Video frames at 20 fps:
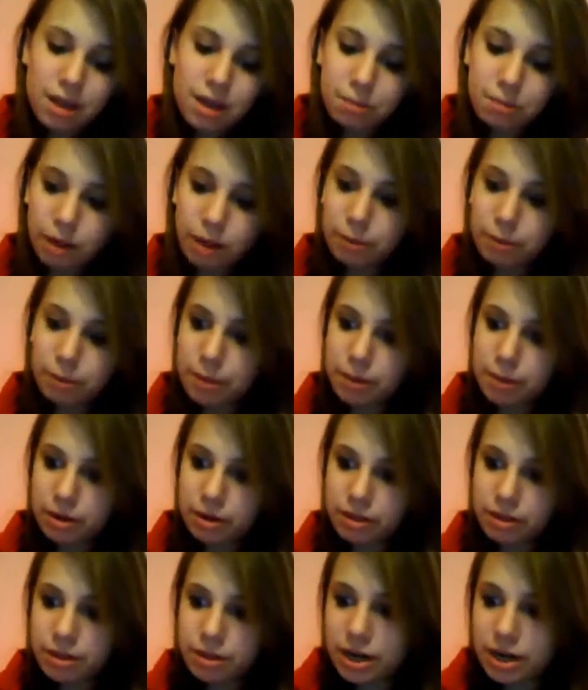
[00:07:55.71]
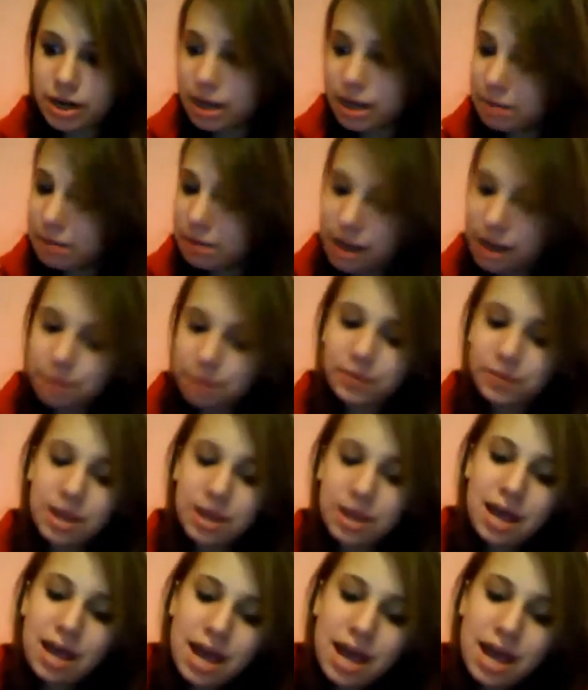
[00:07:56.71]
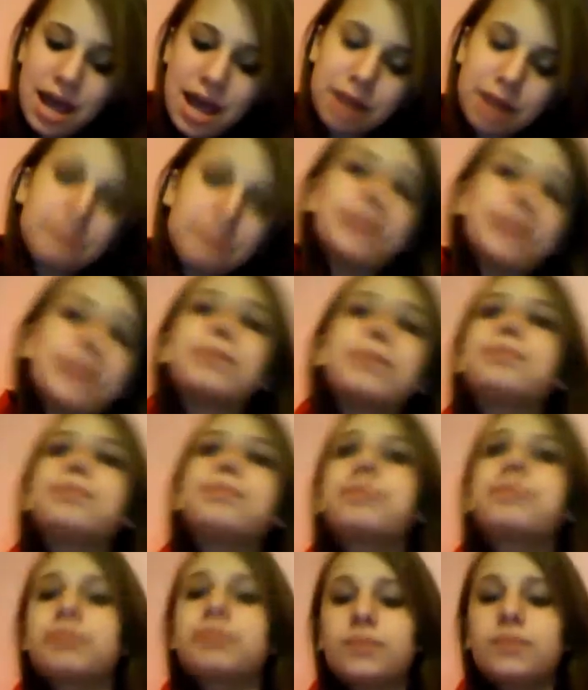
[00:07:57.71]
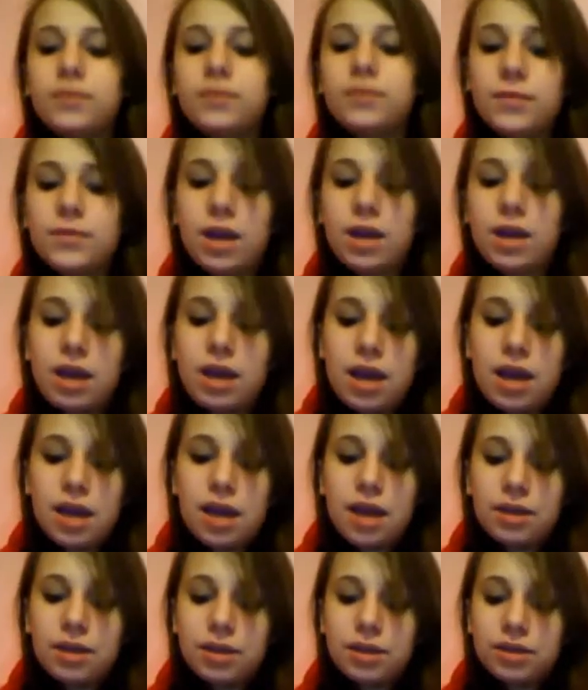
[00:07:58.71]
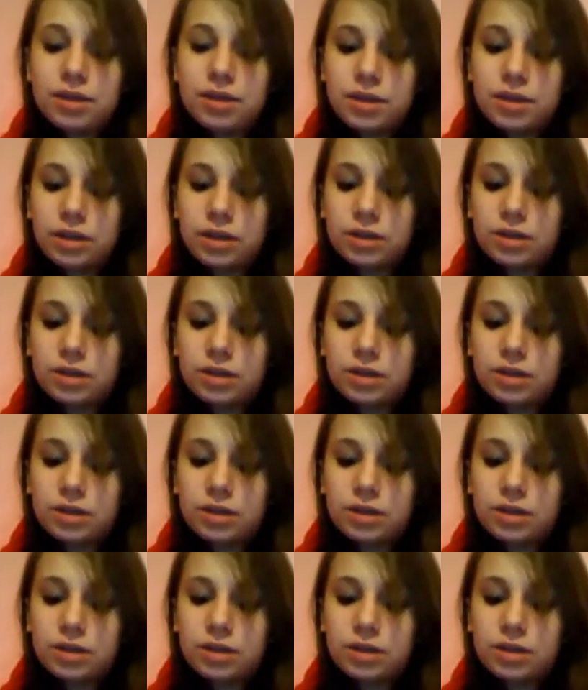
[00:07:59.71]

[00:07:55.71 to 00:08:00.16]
probably better than I am now. Anyways, and then just